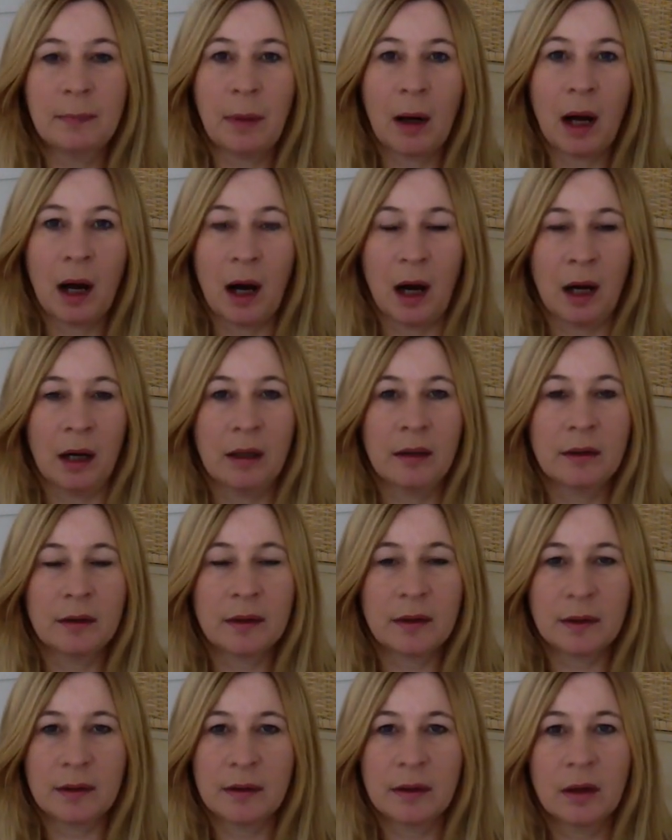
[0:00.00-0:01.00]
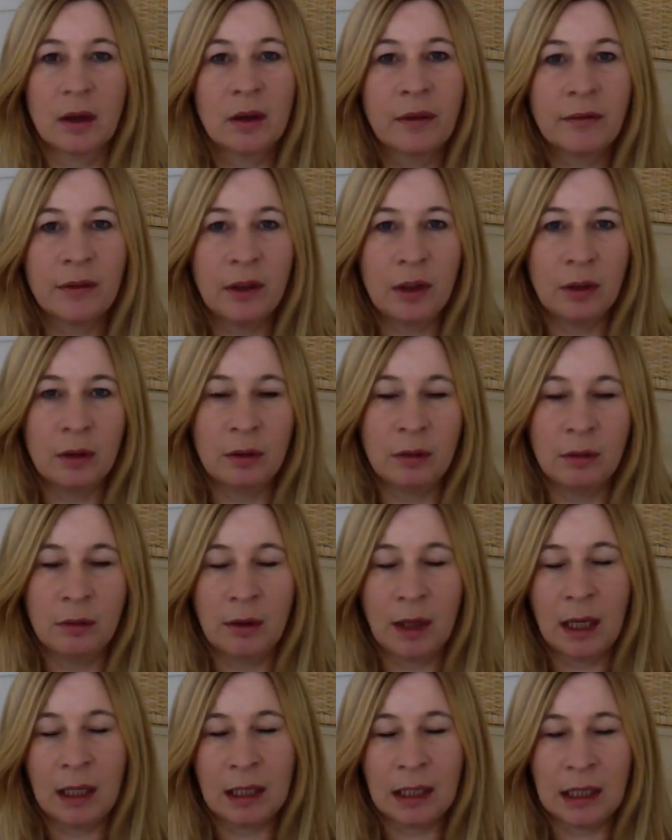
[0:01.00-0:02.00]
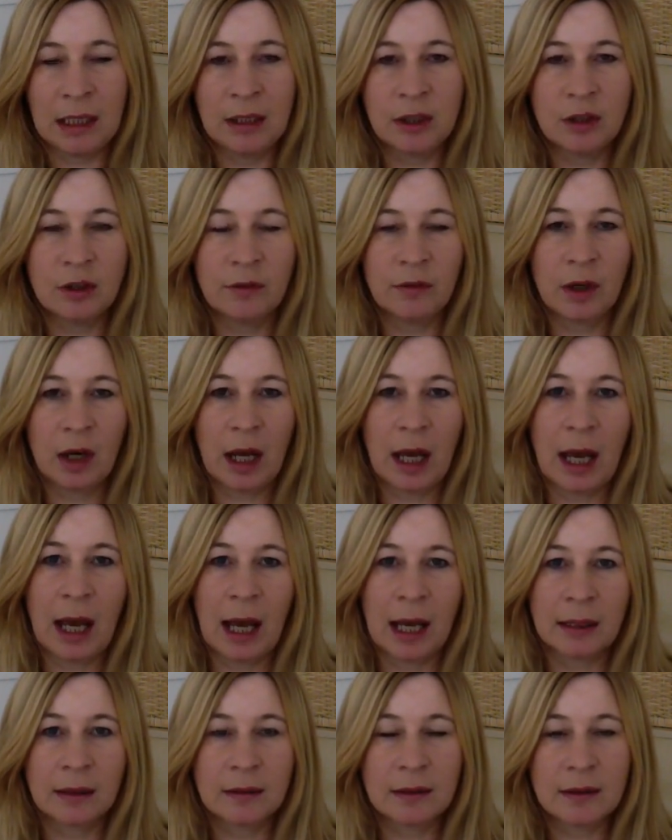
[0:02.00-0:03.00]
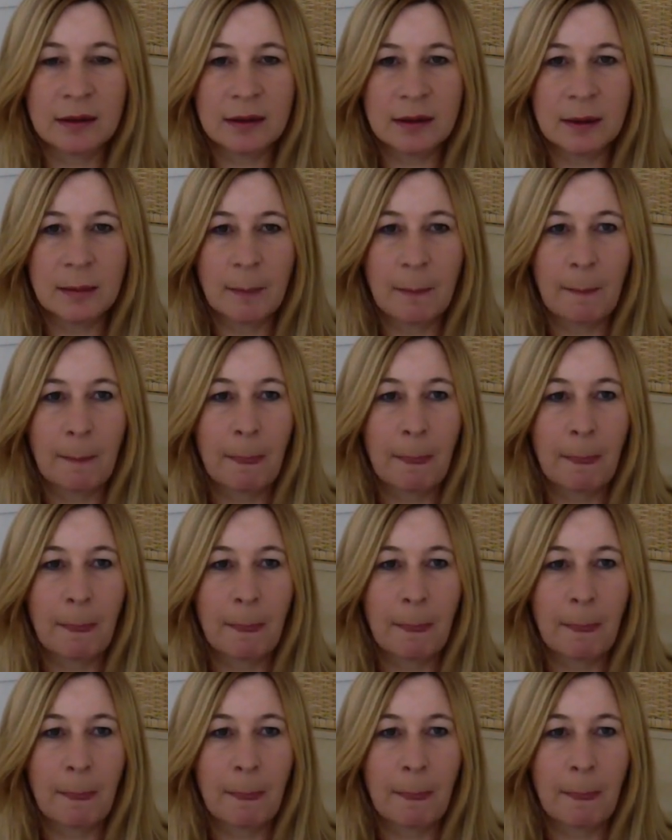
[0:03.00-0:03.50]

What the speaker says: parts of you in each of your hands,